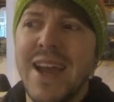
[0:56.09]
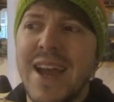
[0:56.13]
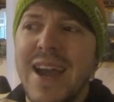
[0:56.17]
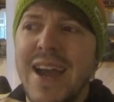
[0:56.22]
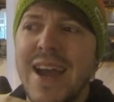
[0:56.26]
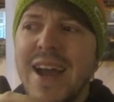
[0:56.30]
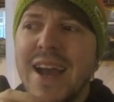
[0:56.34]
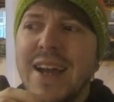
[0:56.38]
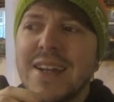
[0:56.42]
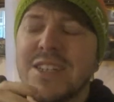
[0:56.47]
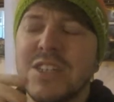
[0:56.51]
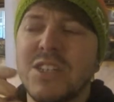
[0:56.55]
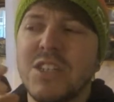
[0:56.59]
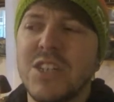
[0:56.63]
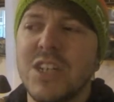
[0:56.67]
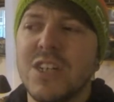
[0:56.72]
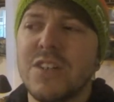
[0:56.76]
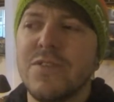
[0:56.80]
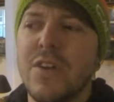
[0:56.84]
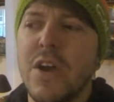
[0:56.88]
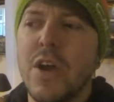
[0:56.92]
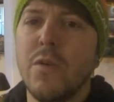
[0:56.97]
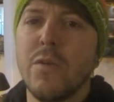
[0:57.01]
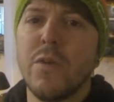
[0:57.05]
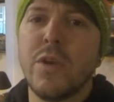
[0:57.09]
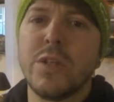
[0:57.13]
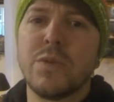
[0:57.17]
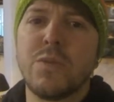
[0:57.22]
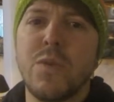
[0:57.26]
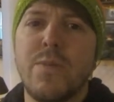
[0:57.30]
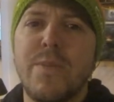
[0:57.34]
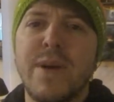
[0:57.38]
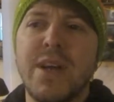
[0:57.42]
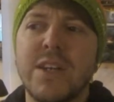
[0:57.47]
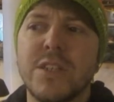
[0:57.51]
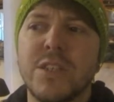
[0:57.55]
And stick around because
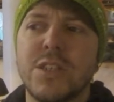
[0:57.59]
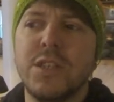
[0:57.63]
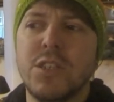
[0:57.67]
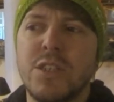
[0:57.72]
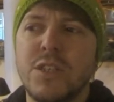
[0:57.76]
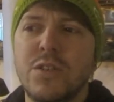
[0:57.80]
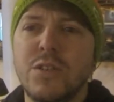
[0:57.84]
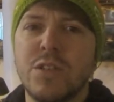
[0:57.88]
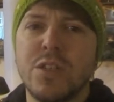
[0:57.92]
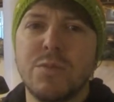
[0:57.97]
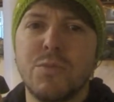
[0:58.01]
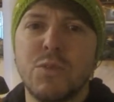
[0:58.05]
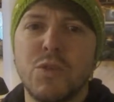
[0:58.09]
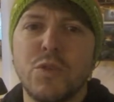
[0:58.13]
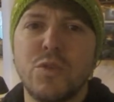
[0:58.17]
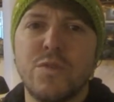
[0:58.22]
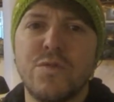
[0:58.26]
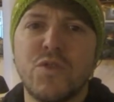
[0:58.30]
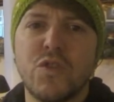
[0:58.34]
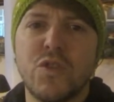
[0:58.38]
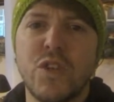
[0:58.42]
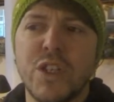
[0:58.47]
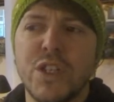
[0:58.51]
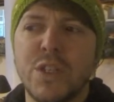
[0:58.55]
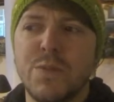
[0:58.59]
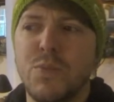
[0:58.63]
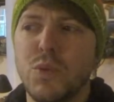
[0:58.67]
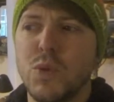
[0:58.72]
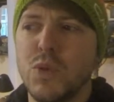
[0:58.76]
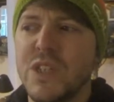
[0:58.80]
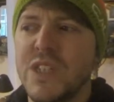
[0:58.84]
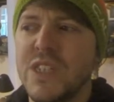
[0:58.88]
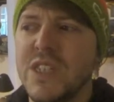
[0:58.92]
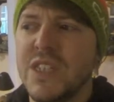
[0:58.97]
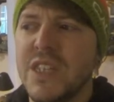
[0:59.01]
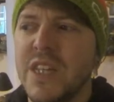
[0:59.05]
we're about to do some sort of
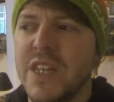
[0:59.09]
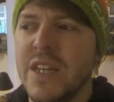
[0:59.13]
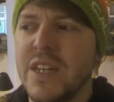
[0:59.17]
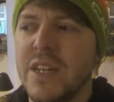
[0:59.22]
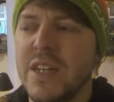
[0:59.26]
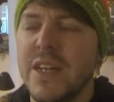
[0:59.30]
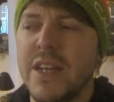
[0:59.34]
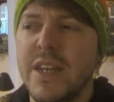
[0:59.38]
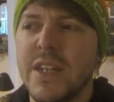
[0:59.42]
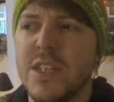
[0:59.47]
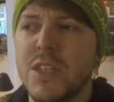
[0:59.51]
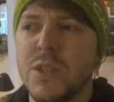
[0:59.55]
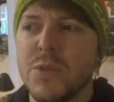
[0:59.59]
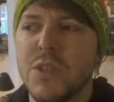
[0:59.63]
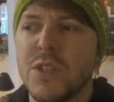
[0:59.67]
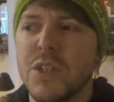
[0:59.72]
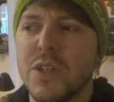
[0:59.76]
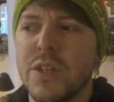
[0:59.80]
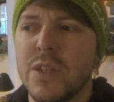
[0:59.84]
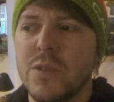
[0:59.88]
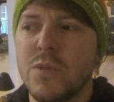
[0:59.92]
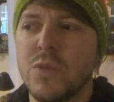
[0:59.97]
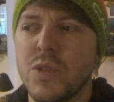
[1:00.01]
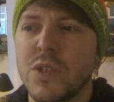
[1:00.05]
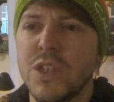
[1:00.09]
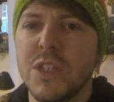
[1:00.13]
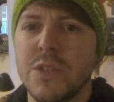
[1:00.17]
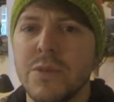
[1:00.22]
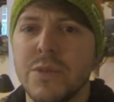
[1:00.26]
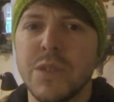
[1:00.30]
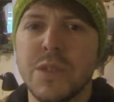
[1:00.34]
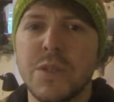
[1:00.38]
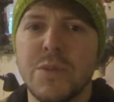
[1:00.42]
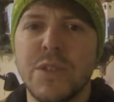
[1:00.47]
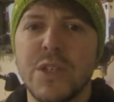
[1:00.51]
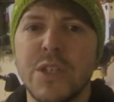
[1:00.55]
transporty thing into a title
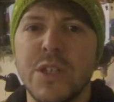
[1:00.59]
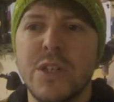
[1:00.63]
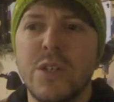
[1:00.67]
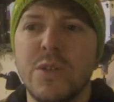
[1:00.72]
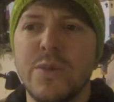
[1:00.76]
sequence, which I